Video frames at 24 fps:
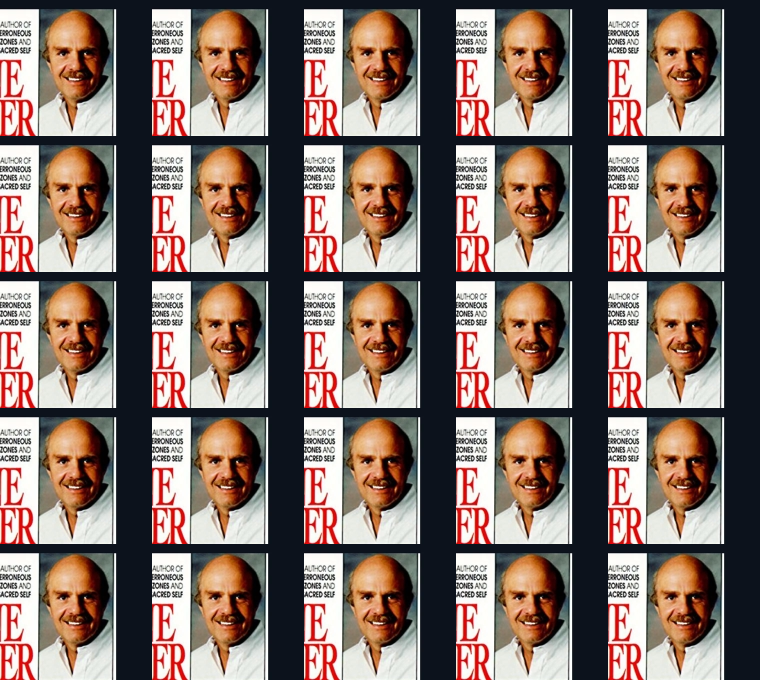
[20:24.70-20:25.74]

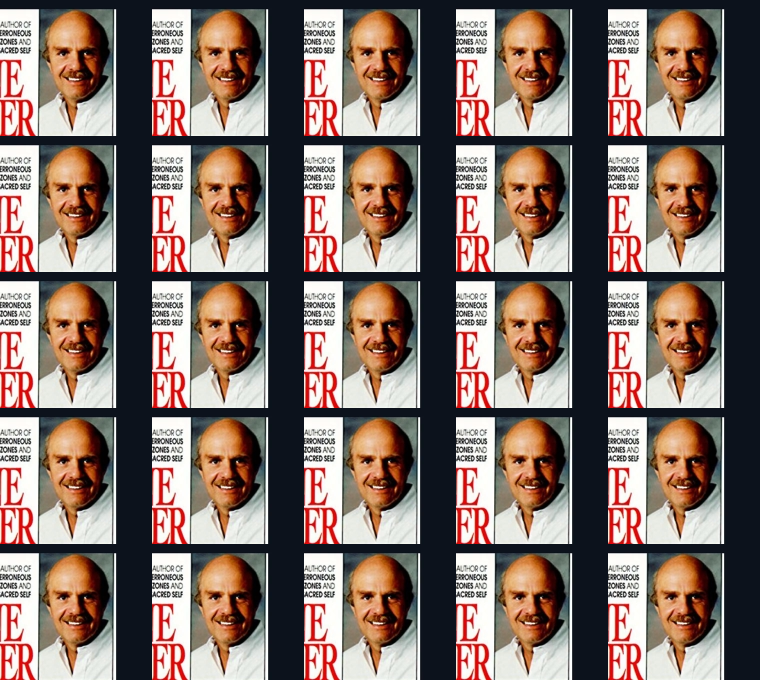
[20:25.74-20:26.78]

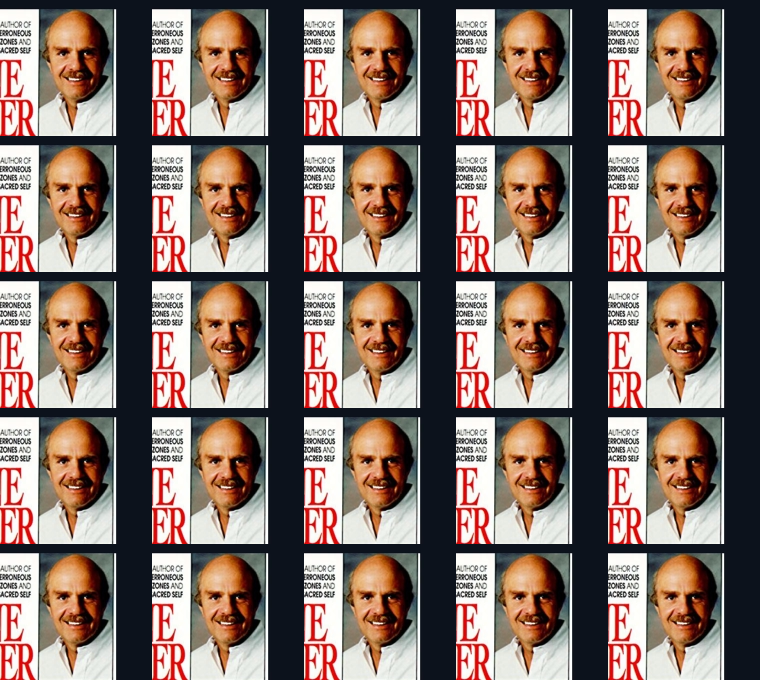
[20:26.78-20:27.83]

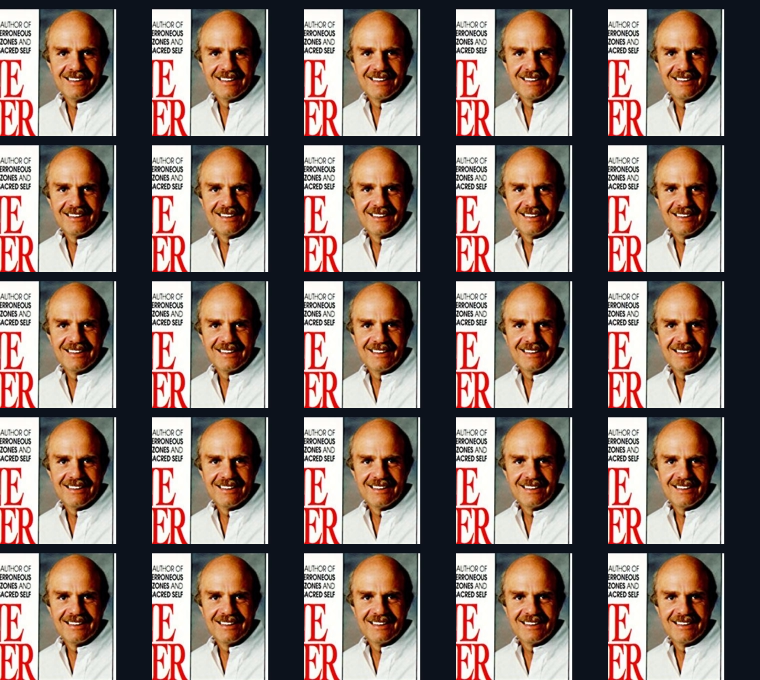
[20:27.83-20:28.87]

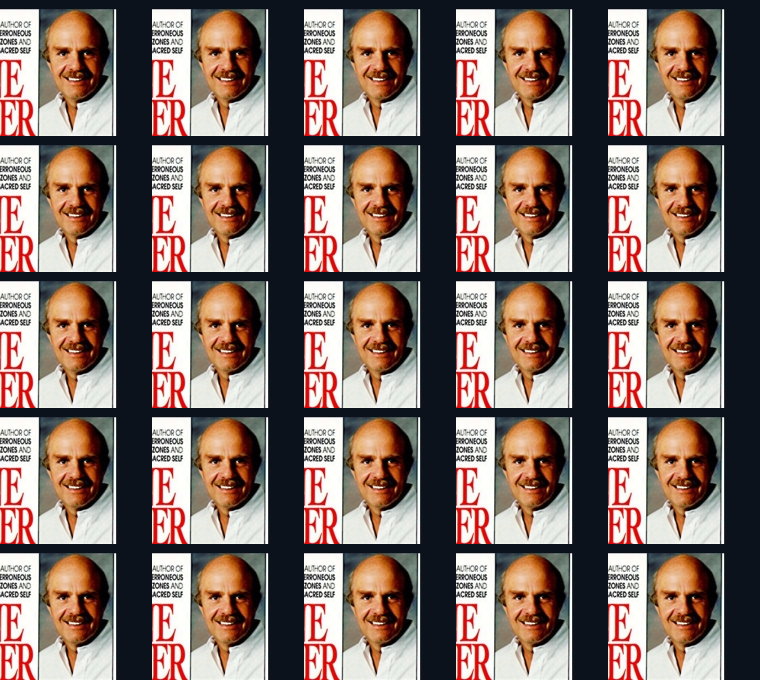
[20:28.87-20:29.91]

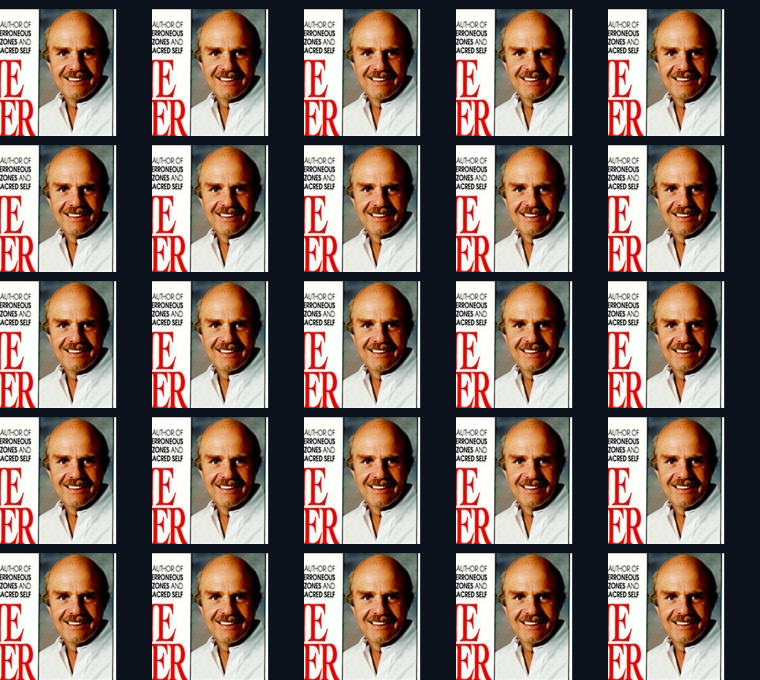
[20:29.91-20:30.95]

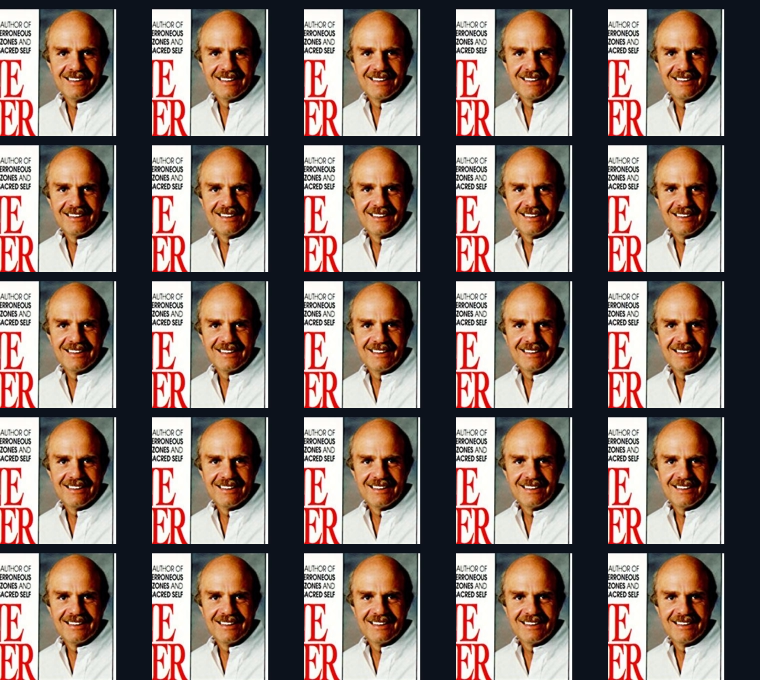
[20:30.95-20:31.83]
The face doesn't move, so there is nothing to read.